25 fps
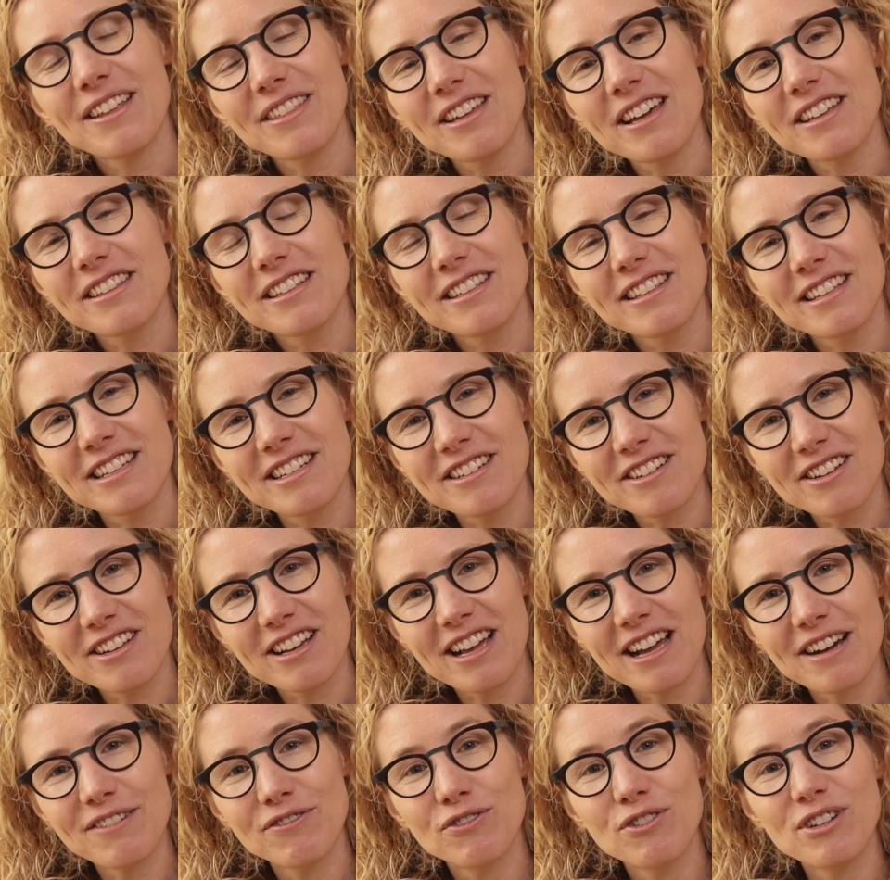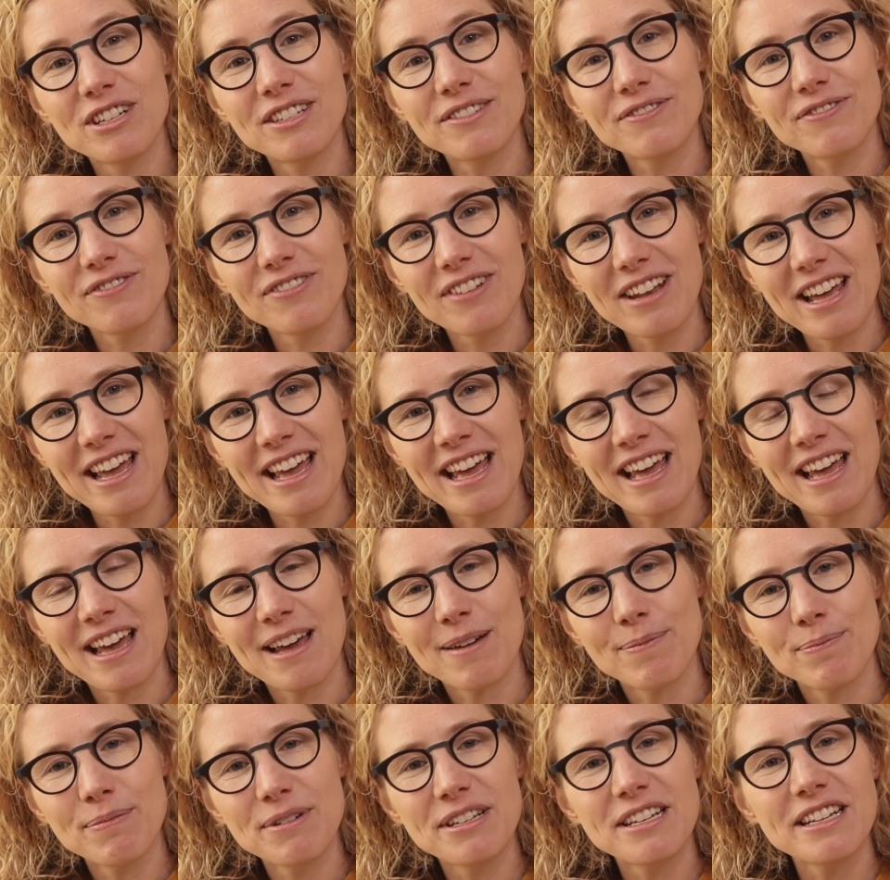Now the other thing to look out for is
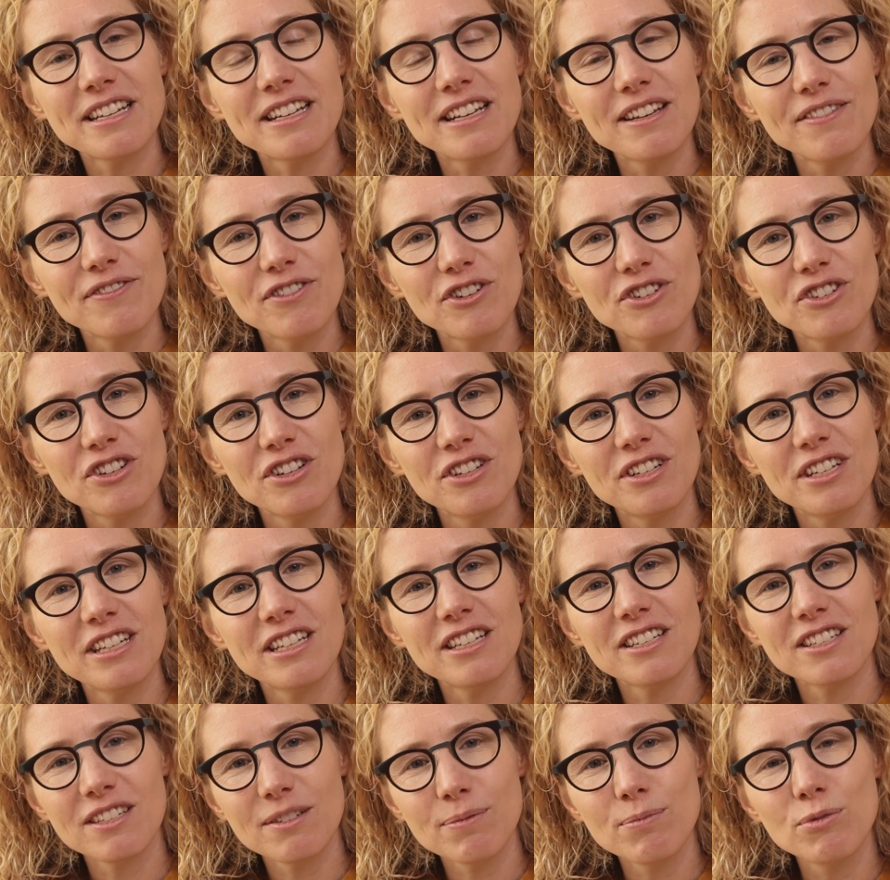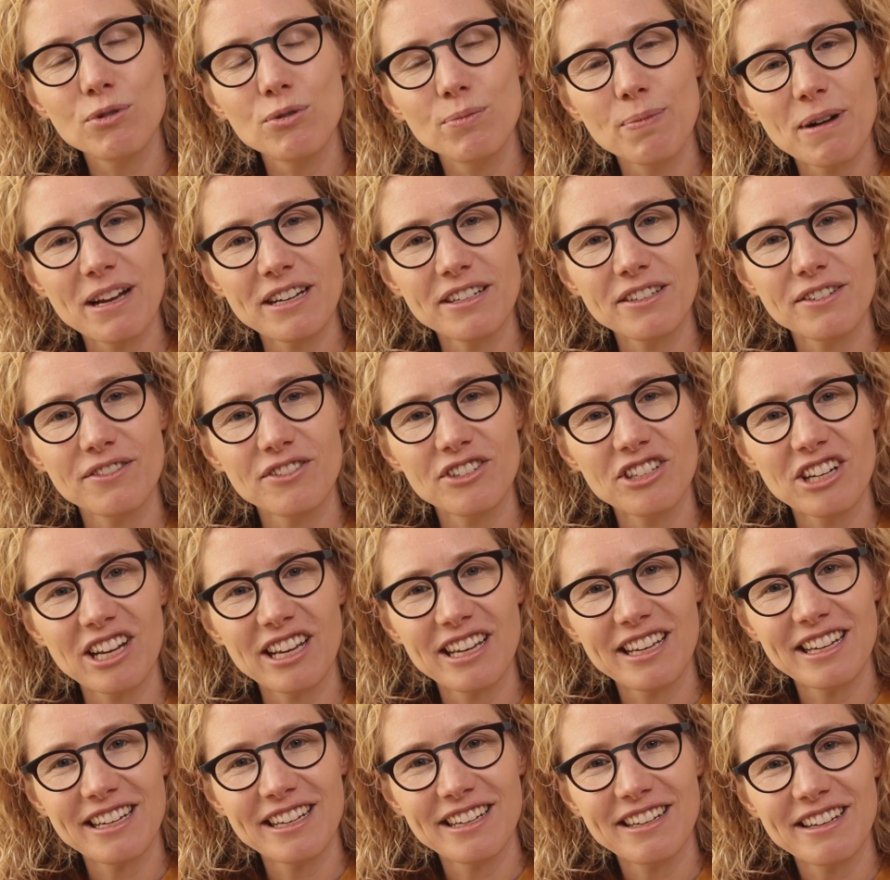flare, particularly if you're shooting in a small patch of
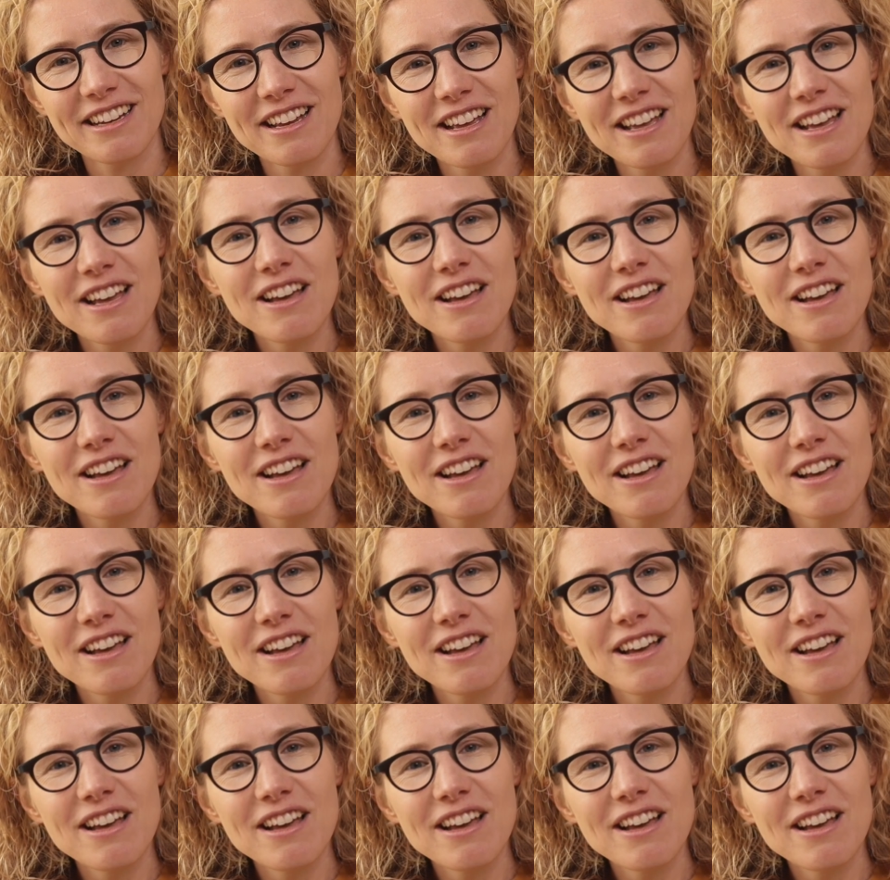shade.